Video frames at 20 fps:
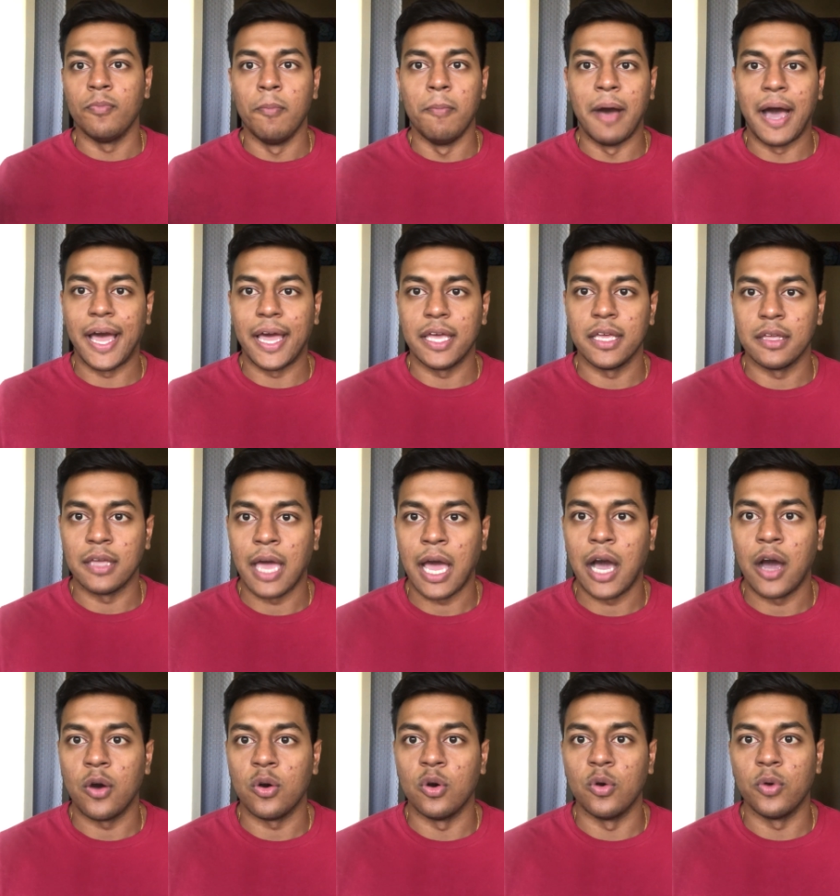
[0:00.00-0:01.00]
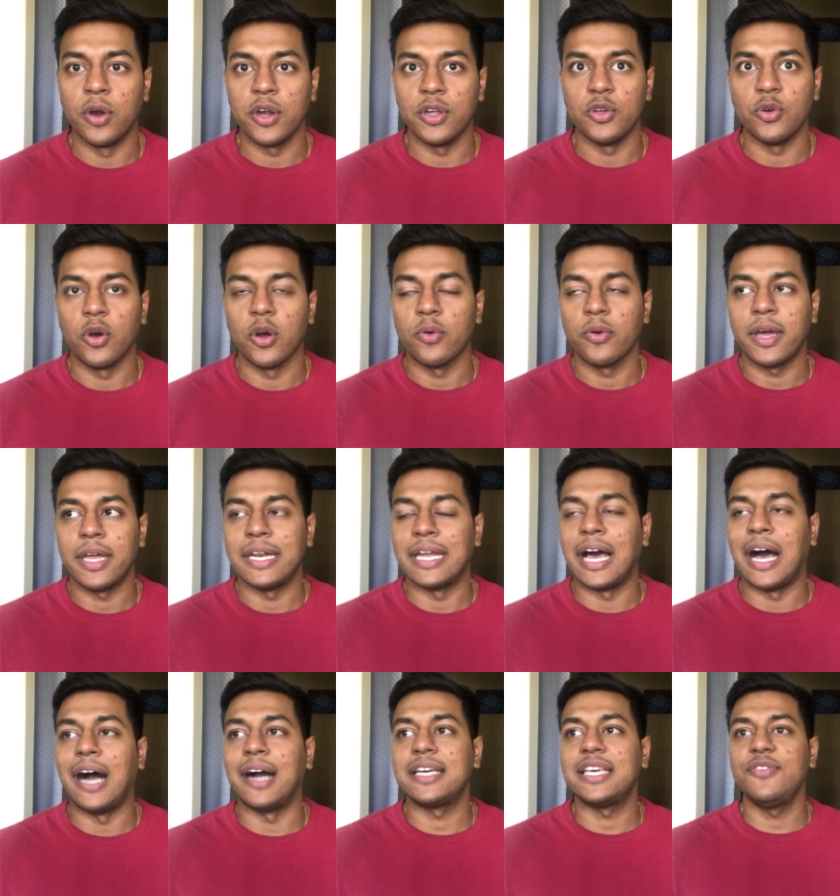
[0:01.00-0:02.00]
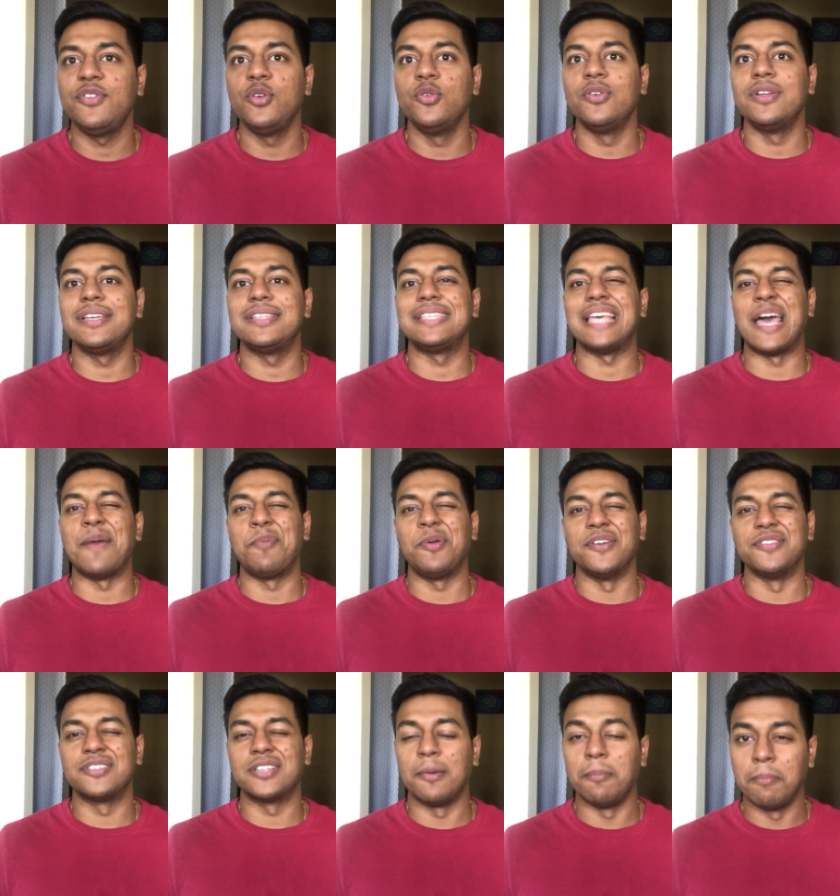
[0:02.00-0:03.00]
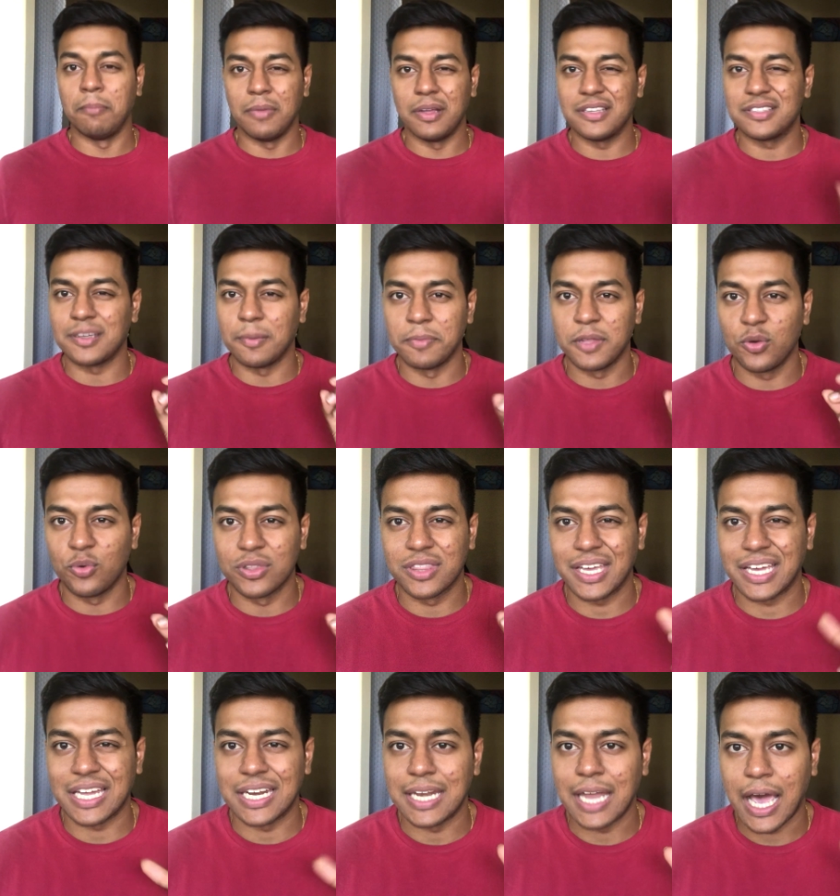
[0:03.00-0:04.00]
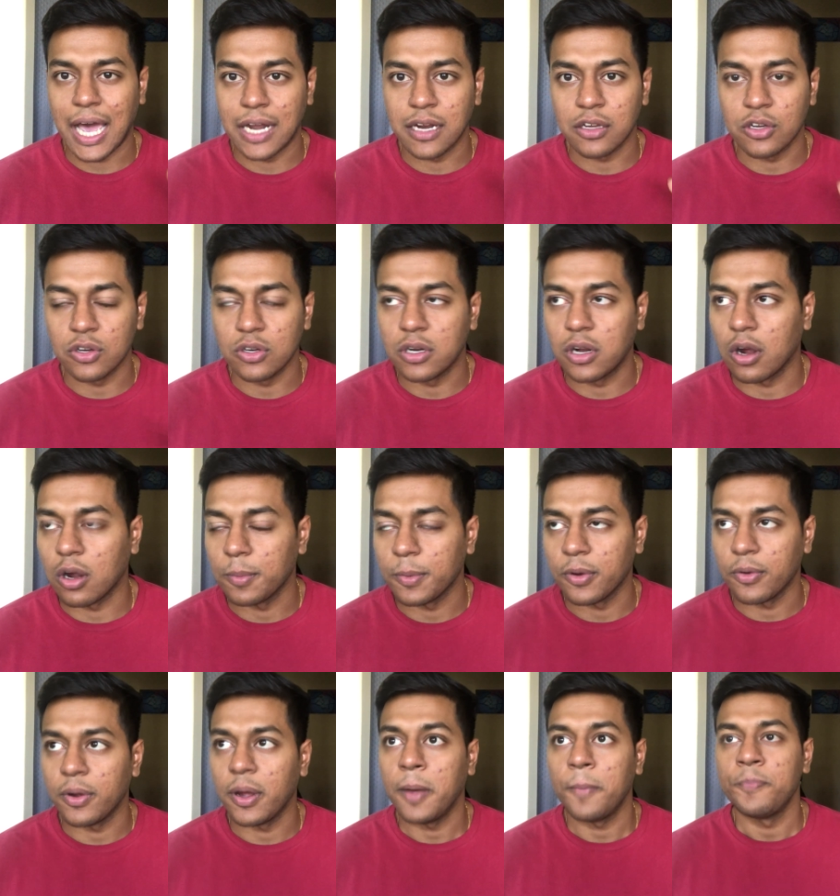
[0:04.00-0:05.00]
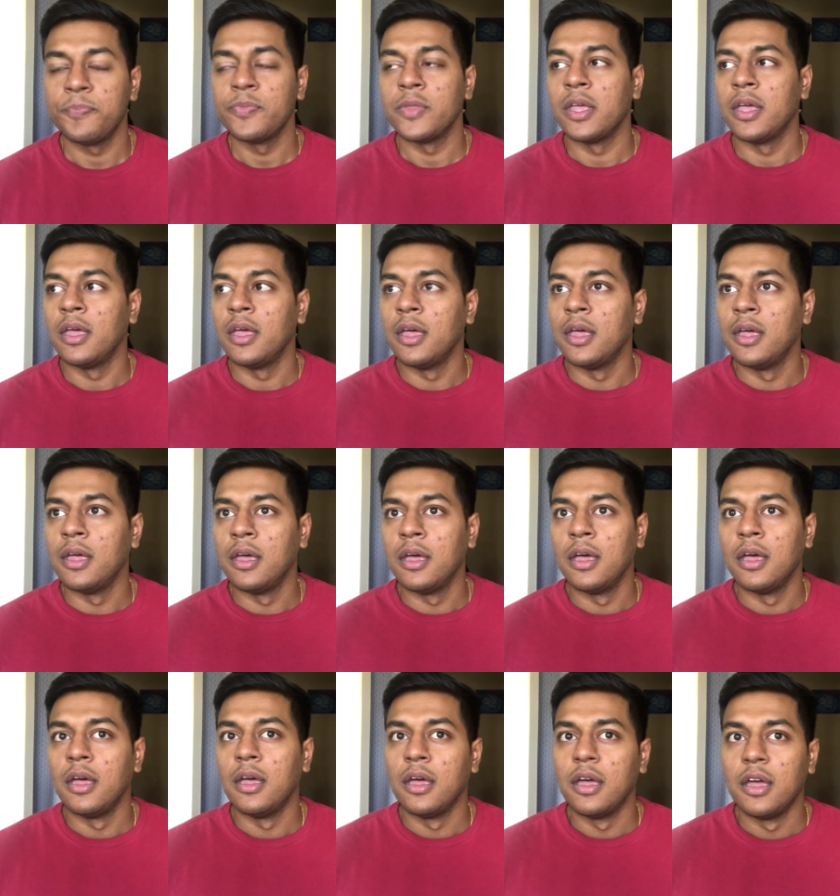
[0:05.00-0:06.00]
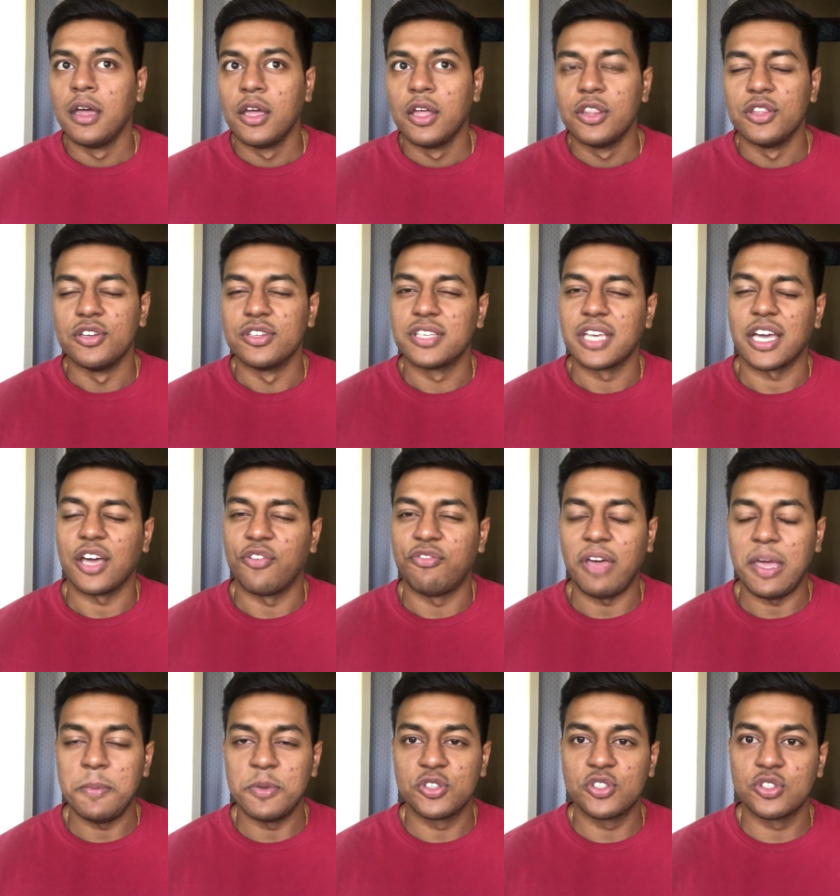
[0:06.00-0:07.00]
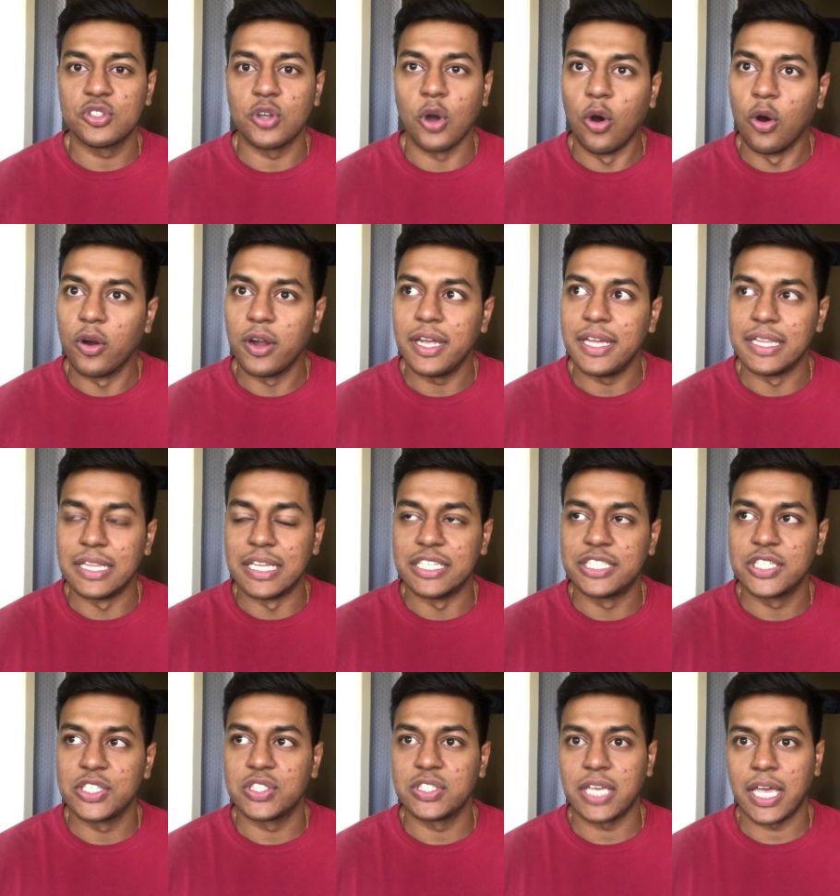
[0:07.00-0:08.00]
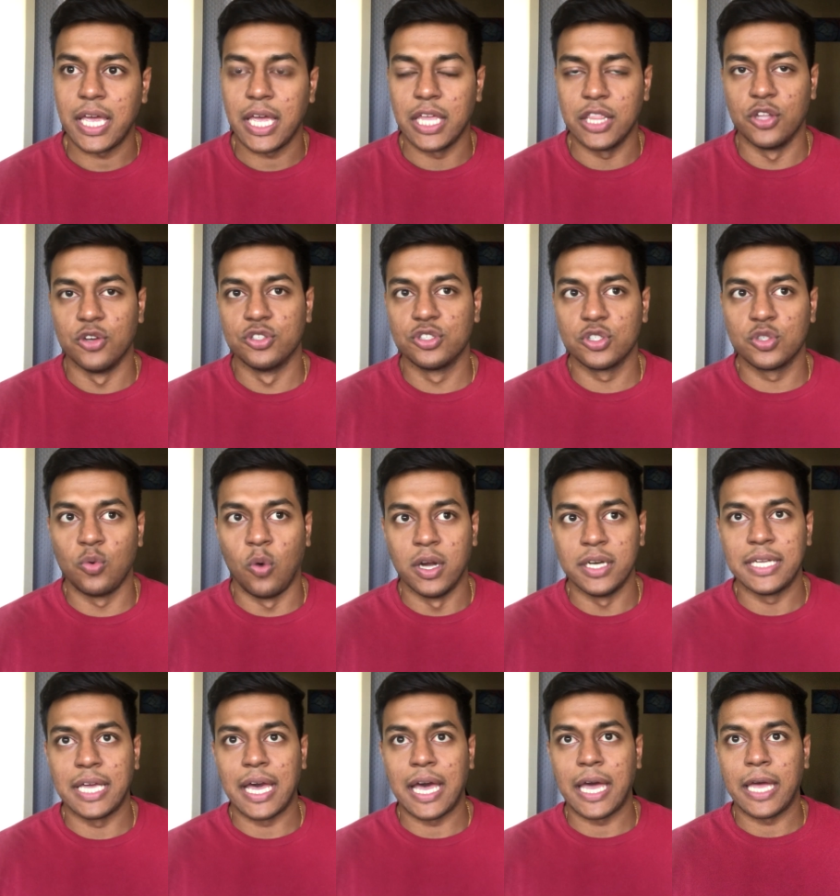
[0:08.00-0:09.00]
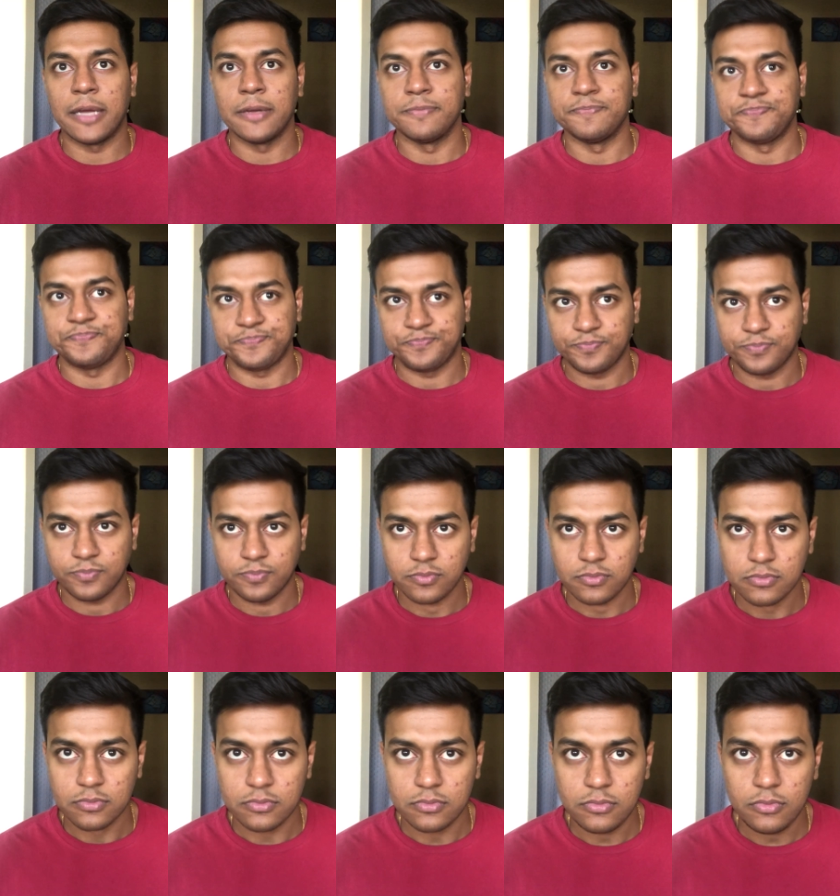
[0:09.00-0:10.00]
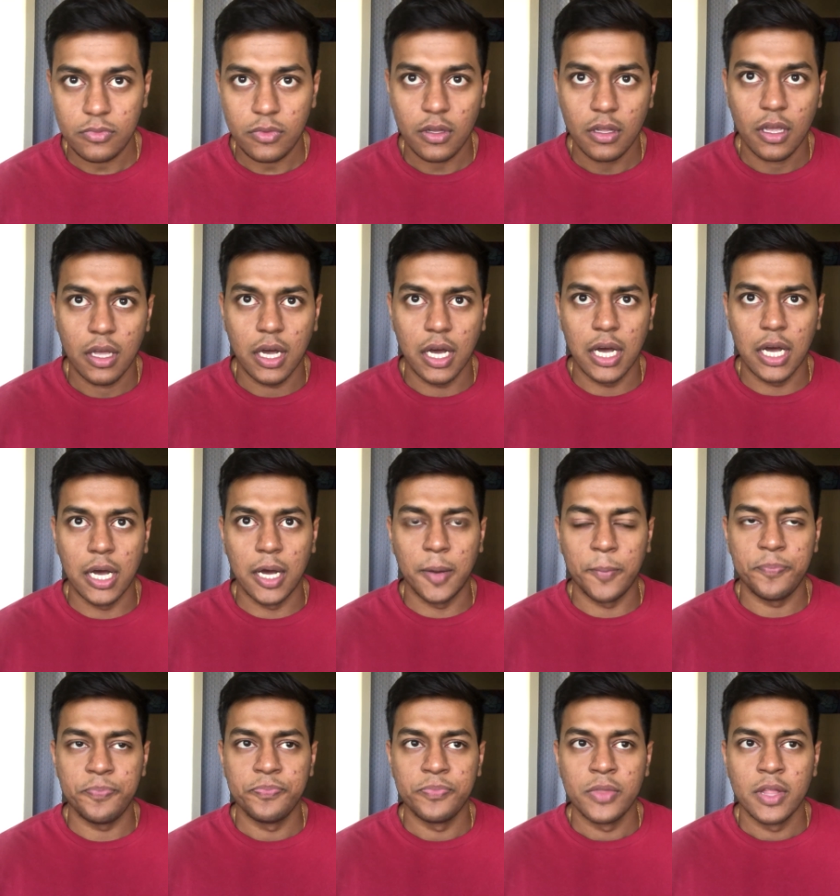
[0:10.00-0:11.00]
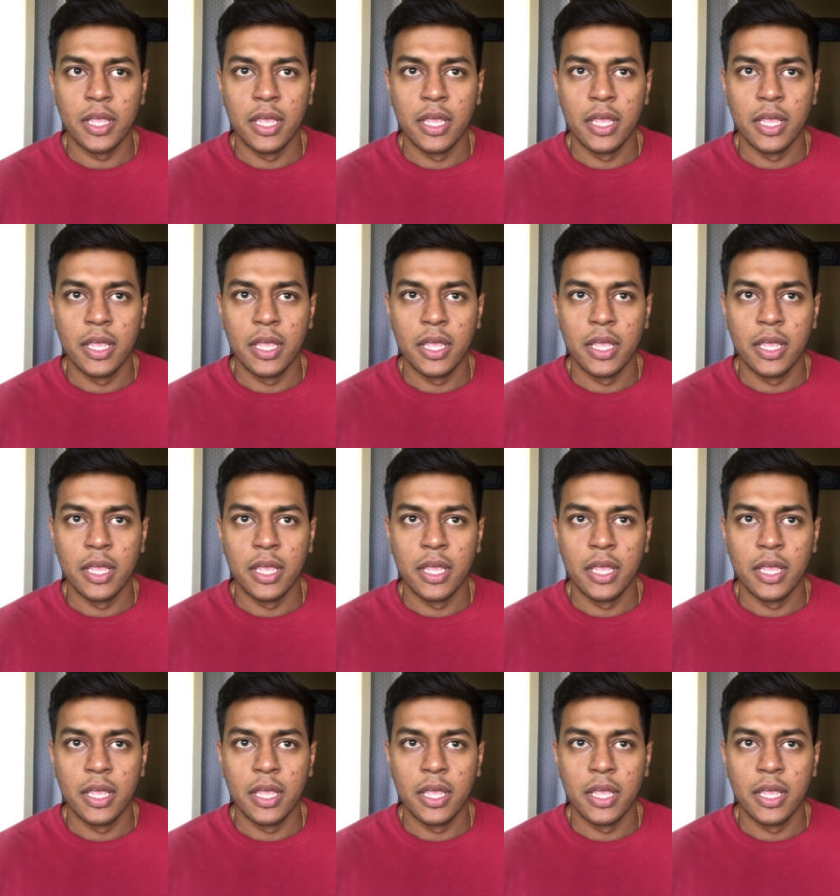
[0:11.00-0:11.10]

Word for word: by how aware you are, right? Now, I'll give you an example of some something with like a not a good karma, right? There's like a famous story. Let's just say there's this one guy. Um,